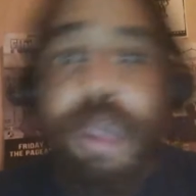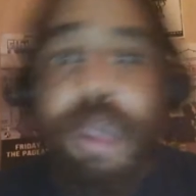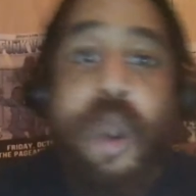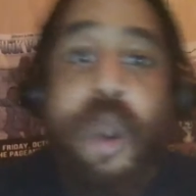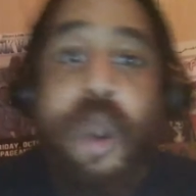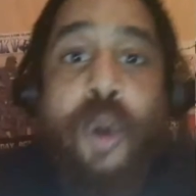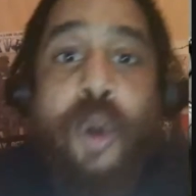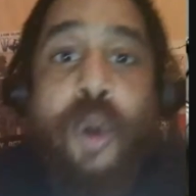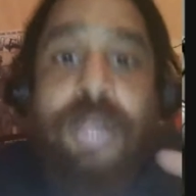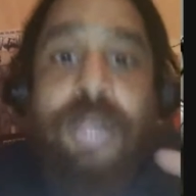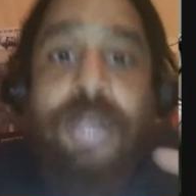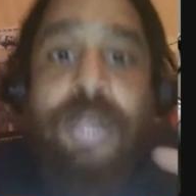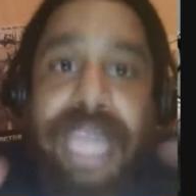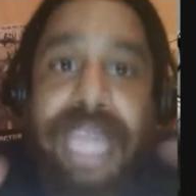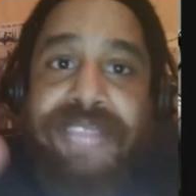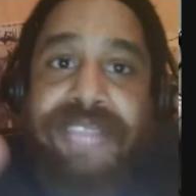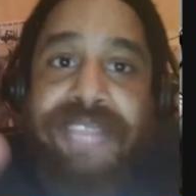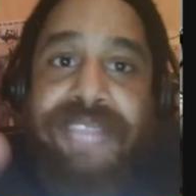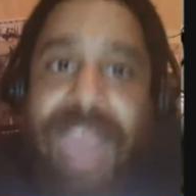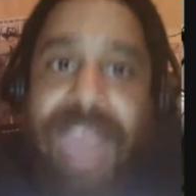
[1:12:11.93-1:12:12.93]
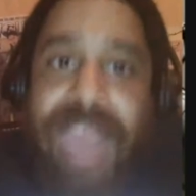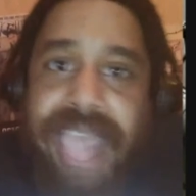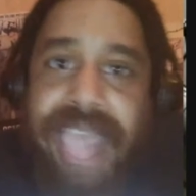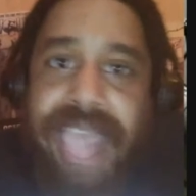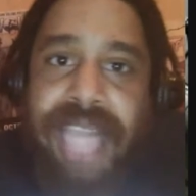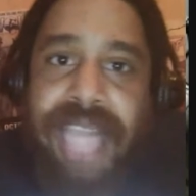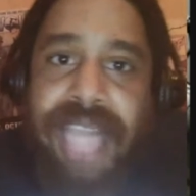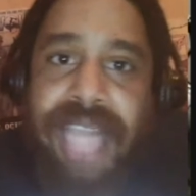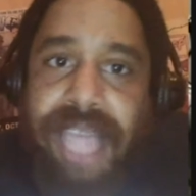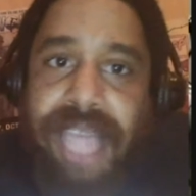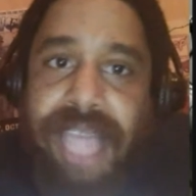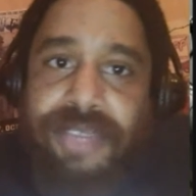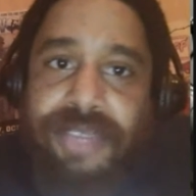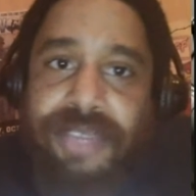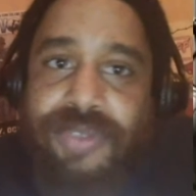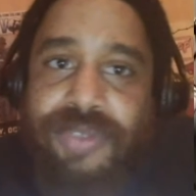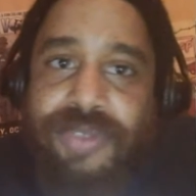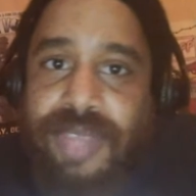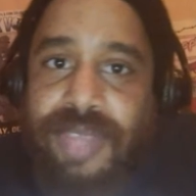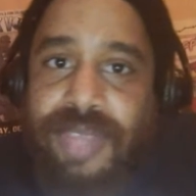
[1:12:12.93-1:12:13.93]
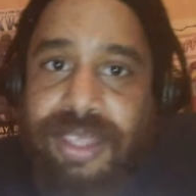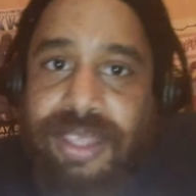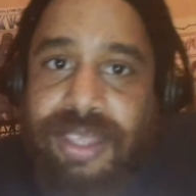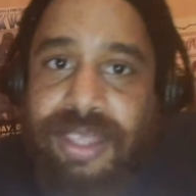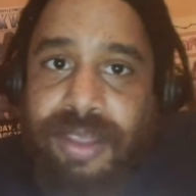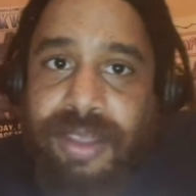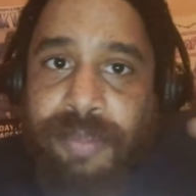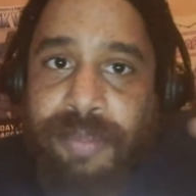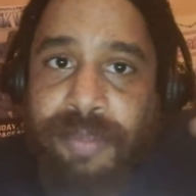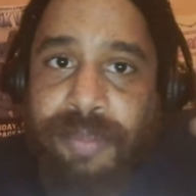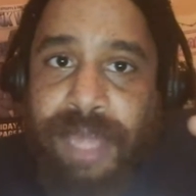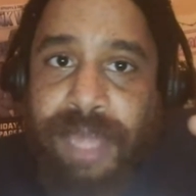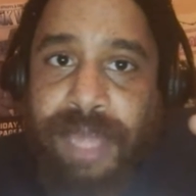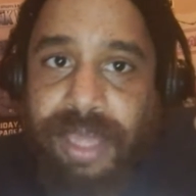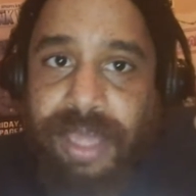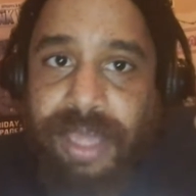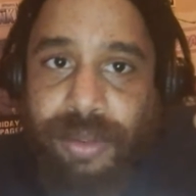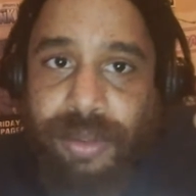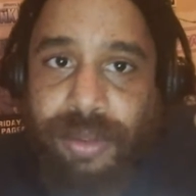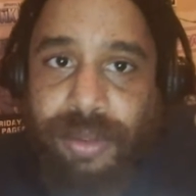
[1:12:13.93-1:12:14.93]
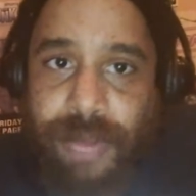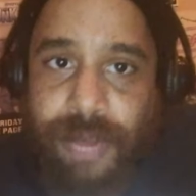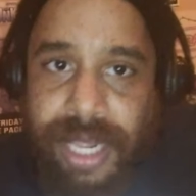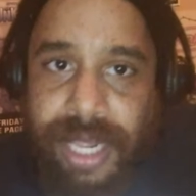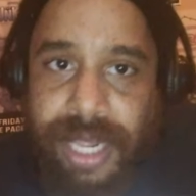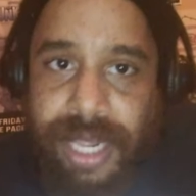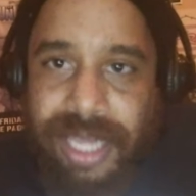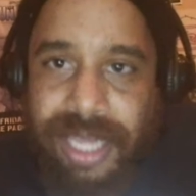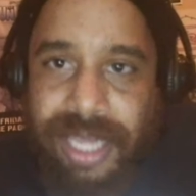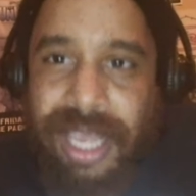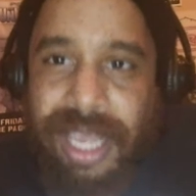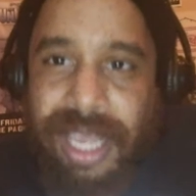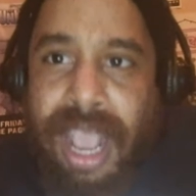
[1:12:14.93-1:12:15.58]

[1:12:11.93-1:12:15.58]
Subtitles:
or like that kind of system being ran.